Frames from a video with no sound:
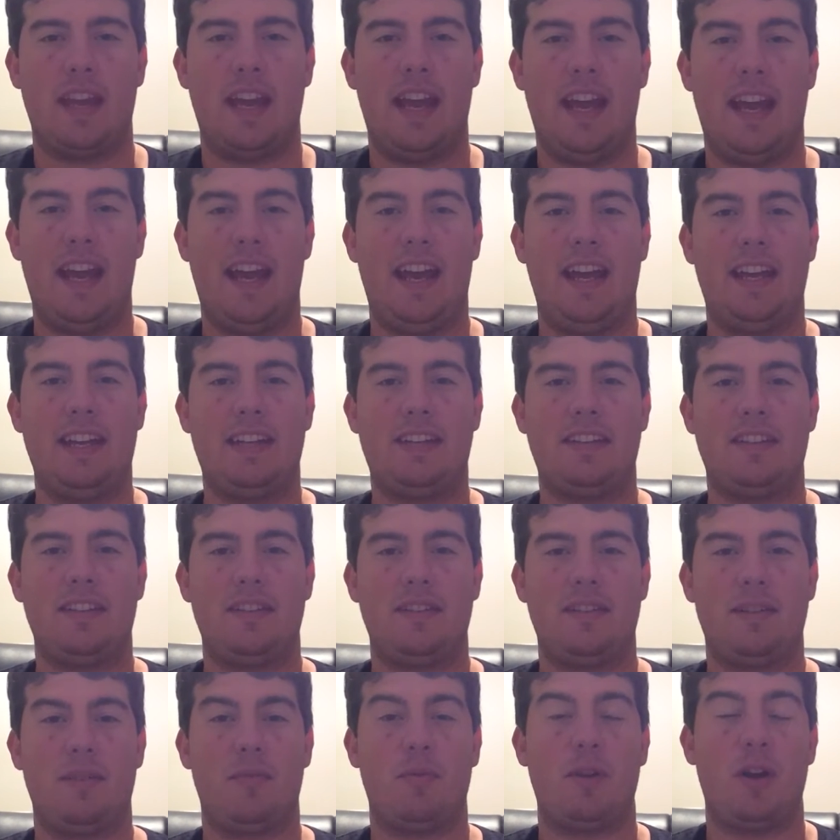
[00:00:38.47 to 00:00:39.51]
And
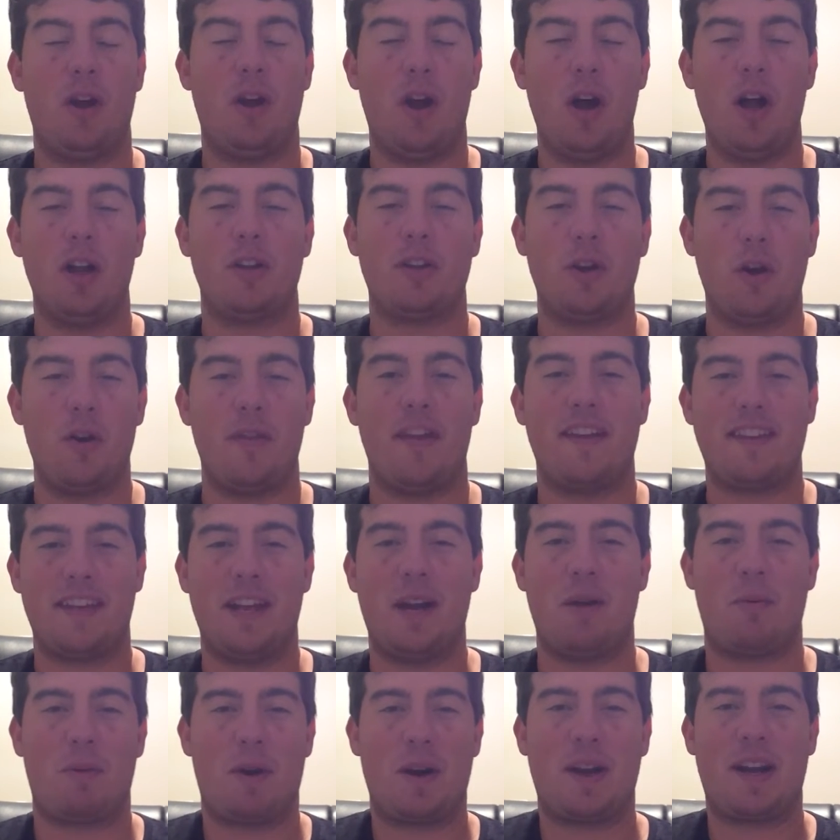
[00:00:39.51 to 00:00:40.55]
we all know that
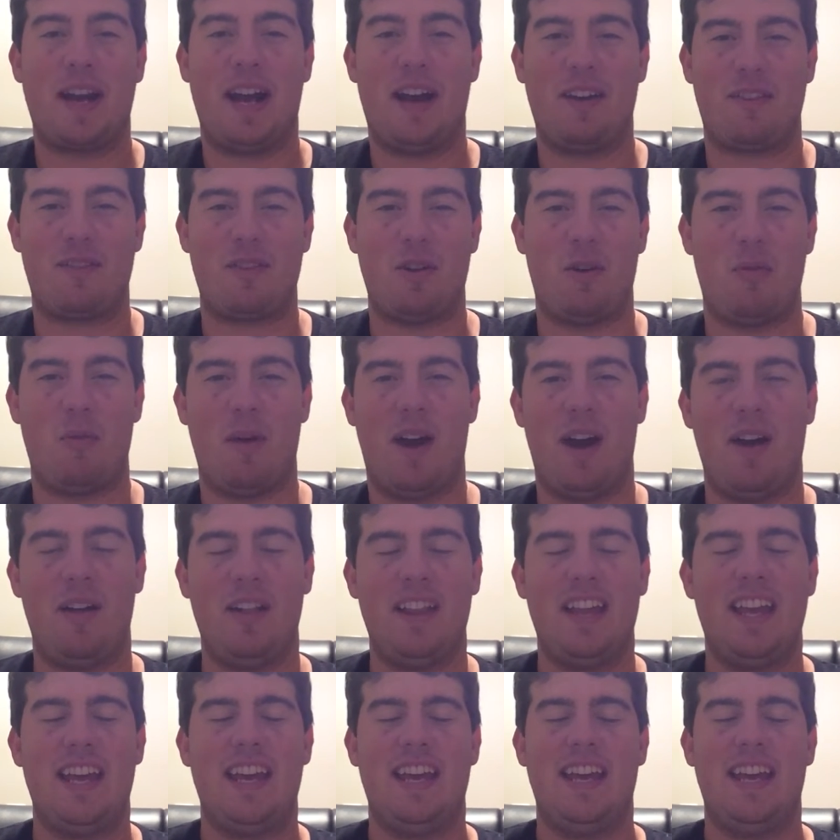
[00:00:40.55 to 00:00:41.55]
didn't work out so well.